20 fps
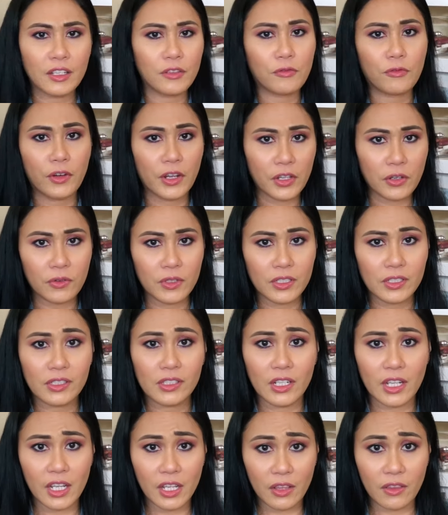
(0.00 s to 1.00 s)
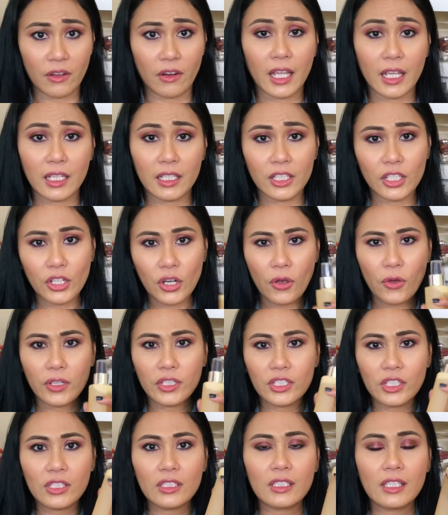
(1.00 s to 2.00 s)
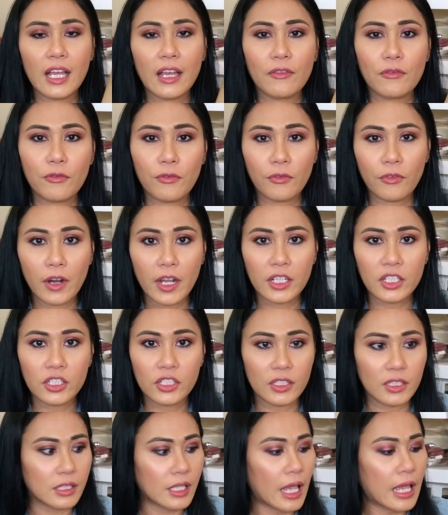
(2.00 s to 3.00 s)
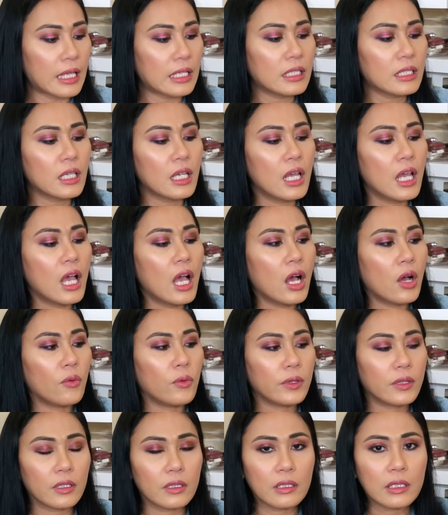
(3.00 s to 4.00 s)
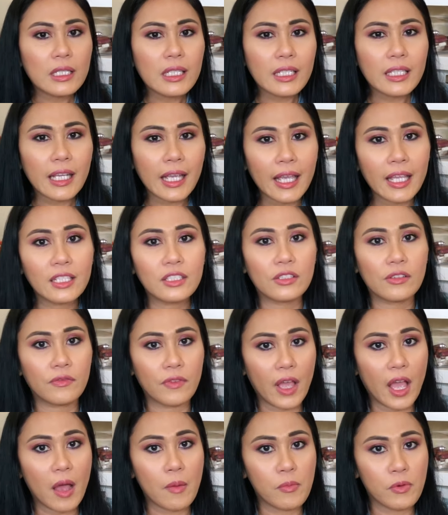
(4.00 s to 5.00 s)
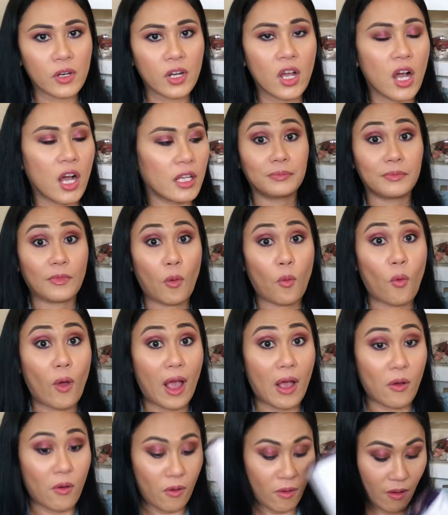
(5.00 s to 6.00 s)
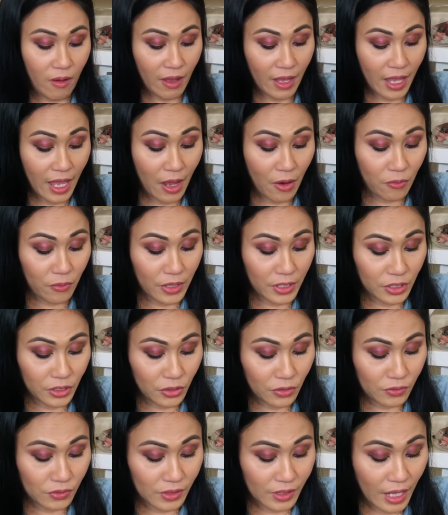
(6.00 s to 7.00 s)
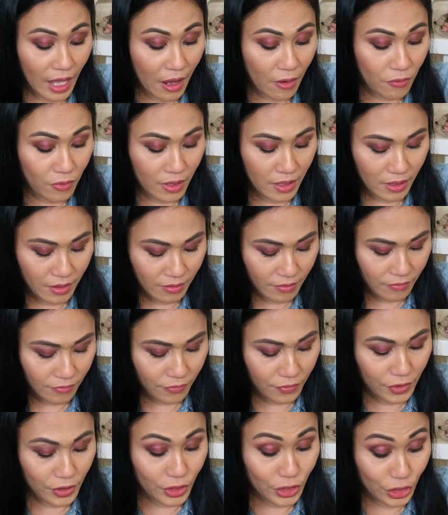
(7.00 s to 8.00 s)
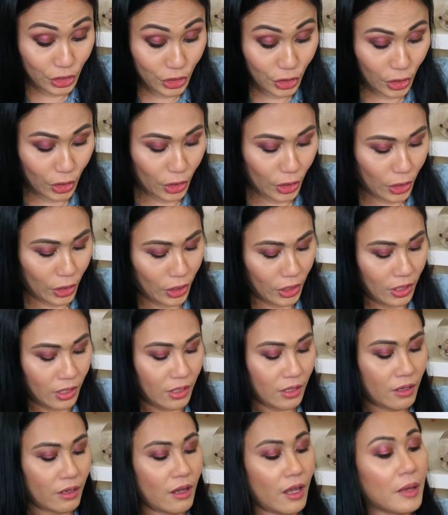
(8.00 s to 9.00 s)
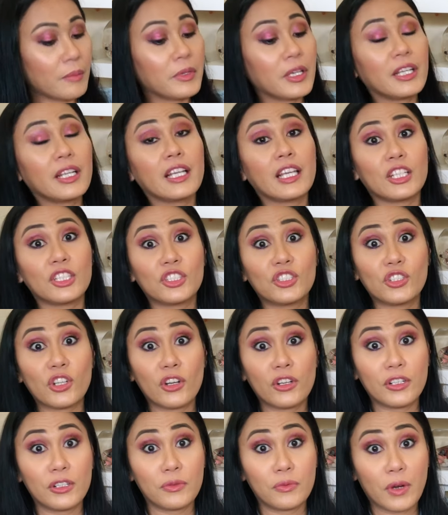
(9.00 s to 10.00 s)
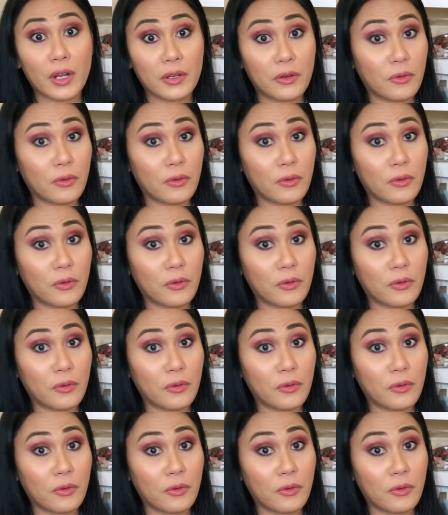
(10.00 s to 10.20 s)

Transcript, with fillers: fragranced either. You know, it's just that fresh scent with a little hint of apricot. Wow, can't wait to use that one for sure. I'm gonna get started right